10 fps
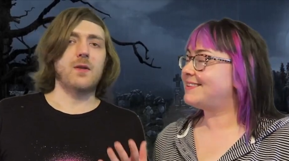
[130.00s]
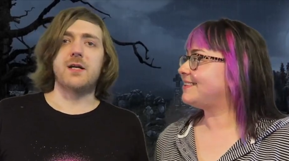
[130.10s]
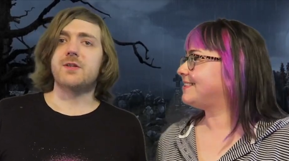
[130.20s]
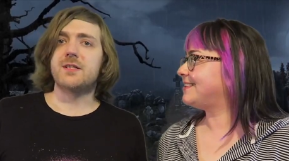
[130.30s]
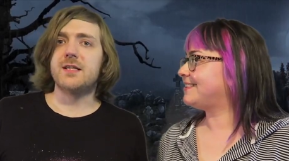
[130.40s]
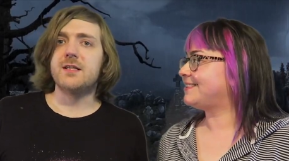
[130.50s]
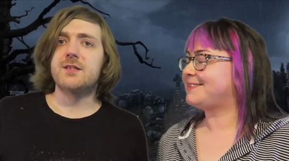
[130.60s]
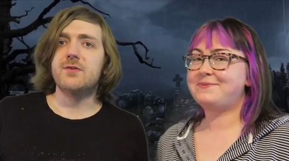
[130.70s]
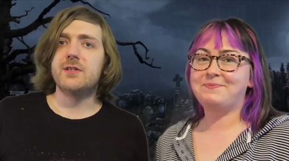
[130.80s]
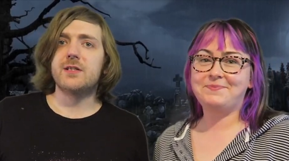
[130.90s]
Speaker 1: As you can see,
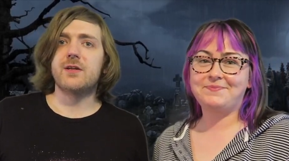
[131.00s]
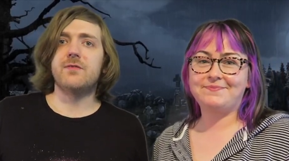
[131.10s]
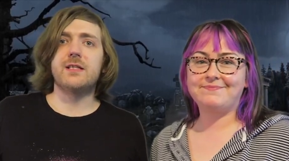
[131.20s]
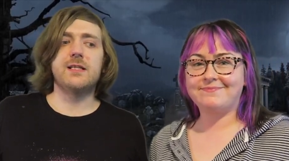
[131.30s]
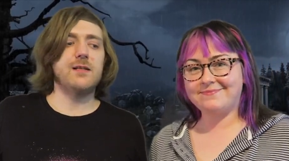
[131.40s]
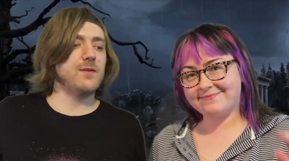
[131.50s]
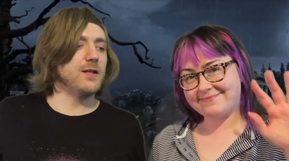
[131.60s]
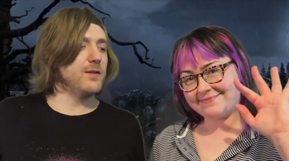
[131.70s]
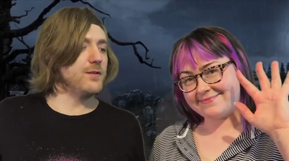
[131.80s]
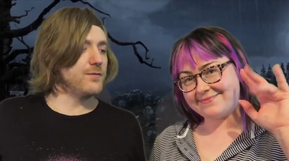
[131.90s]
Susie's over this
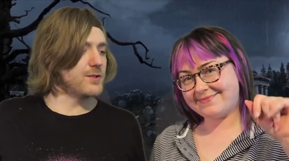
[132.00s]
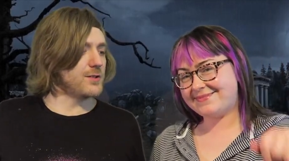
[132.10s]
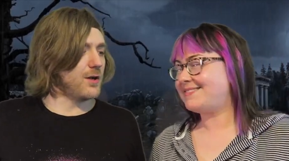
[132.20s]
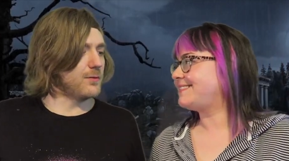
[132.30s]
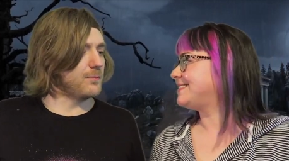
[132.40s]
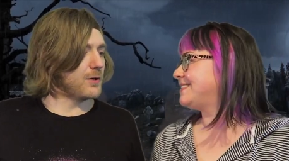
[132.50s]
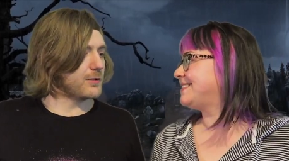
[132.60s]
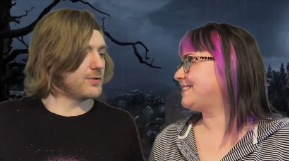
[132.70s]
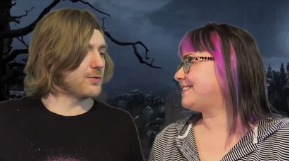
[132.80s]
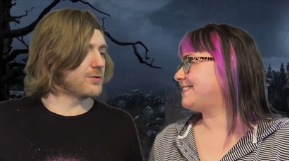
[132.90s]
evening. You've just
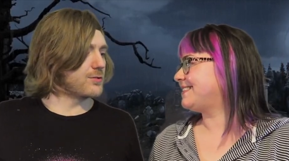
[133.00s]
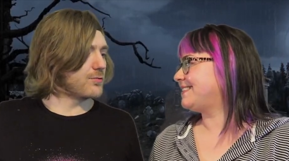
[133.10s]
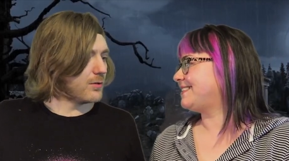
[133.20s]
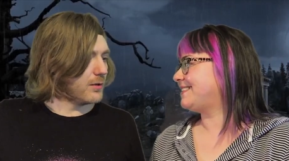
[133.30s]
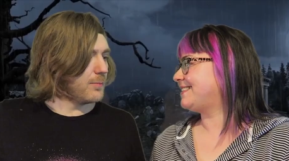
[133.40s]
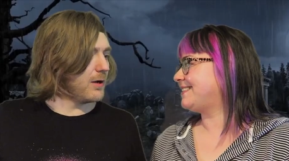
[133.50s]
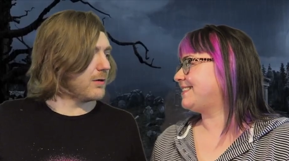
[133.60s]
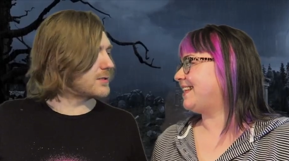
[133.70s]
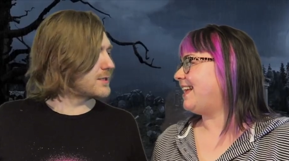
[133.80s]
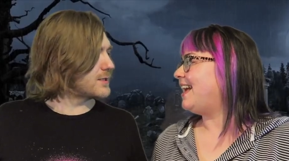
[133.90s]
unboxed your Scrawler
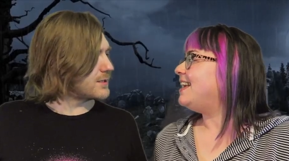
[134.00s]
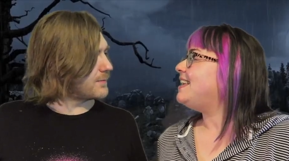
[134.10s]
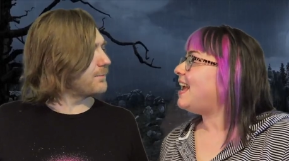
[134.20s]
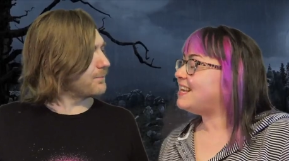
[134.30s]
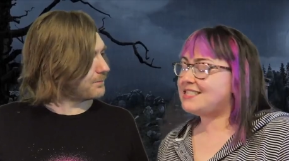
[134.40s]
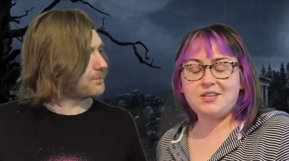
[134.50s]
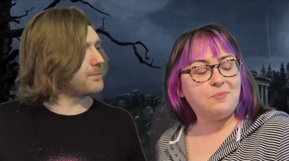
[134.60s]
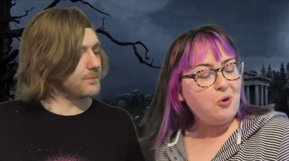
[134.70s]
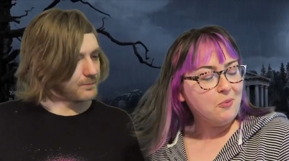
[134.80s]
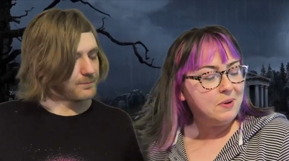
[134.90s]
box.
Speaker 2: Yes, you
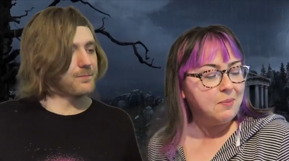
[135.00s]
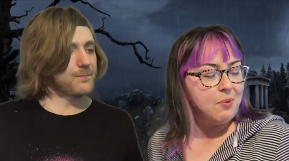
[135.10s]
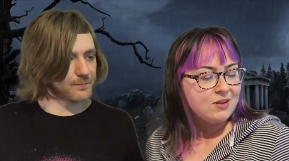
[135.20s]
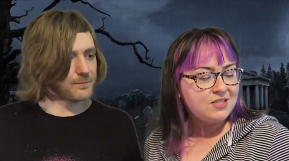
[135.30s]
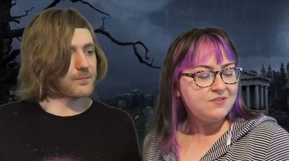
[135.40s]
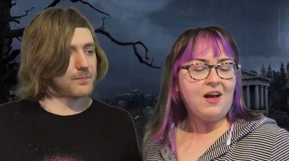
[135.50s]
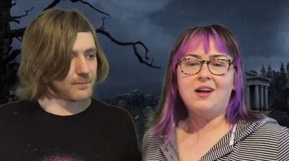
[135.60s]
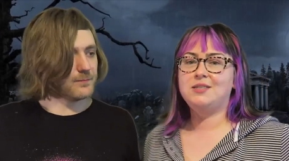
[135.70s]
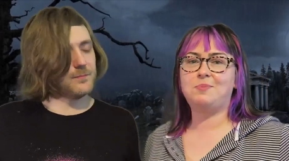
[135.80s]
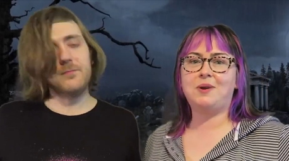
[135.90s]
bought me a box of
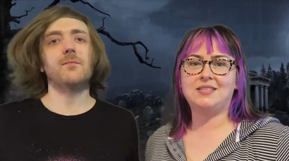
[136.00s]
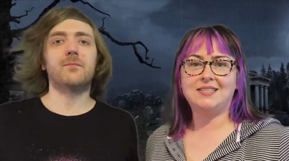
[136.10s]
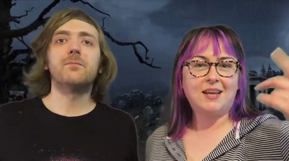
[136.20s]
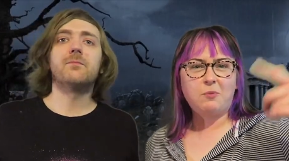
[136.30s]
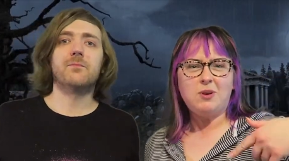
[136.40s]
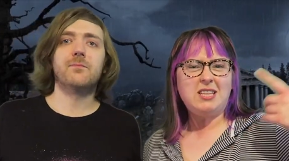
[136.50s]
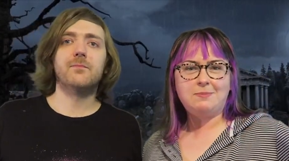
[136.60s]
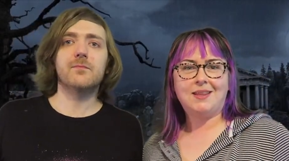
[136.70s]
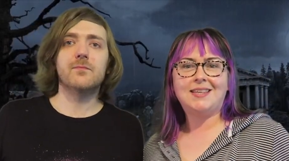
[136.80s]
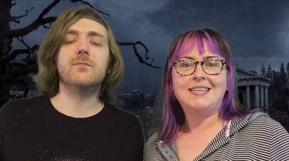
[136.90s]
art supplies. It's like one of these
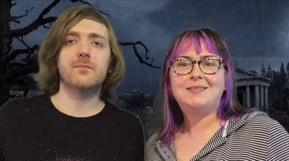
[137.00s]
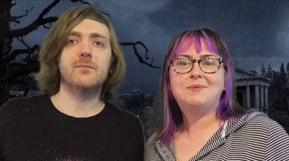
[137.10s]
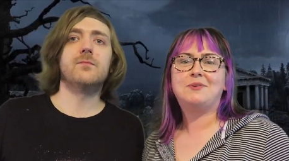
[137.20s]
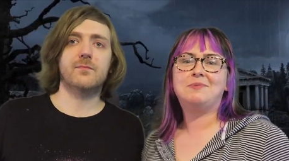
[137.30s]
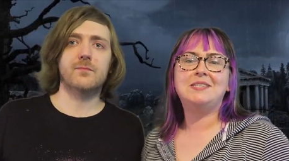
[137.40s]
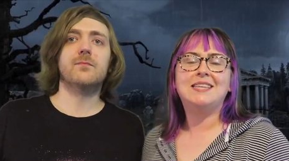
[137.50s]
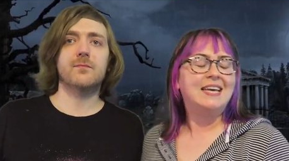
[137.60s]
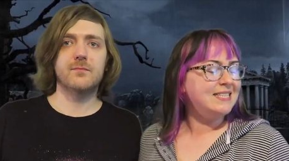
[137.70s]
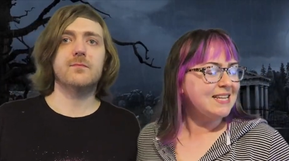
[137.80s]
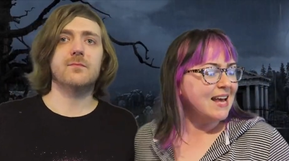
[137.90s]
monthly subscription
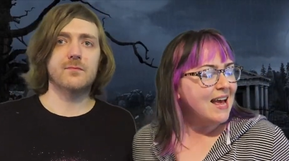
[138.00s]
things,